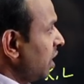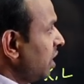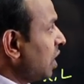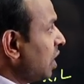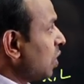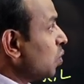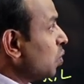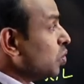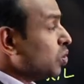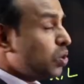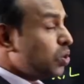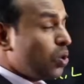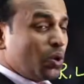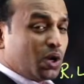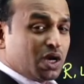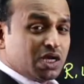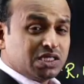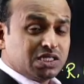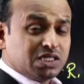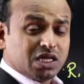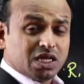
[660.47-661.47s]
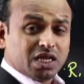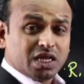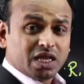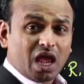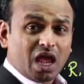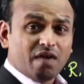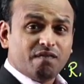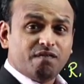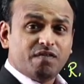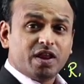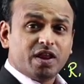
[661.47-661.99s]
In the root locus,
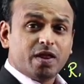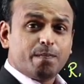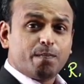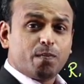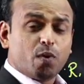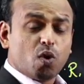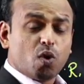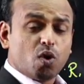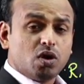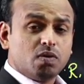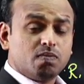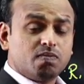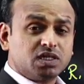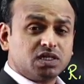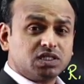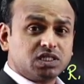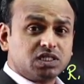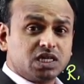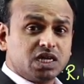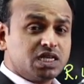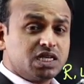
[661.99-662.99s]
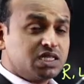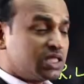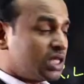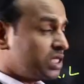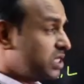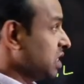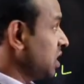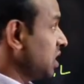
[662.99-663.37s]
every pole must reach the